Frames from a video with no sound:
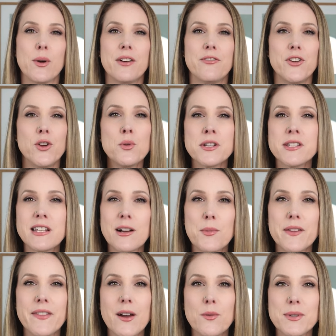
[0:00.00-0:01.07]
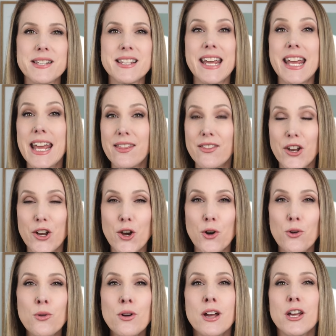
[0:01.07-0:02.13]
if you were someone that was in the
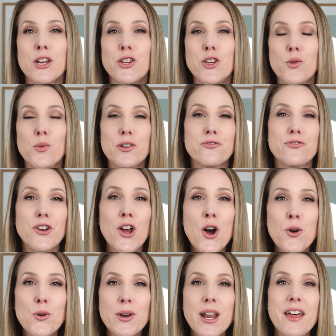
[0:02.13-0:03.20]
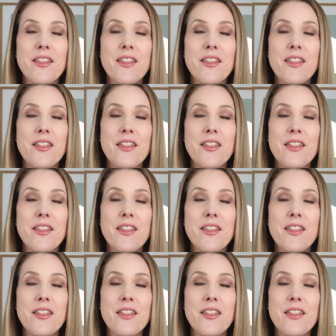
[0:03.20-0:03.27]
know, you would have known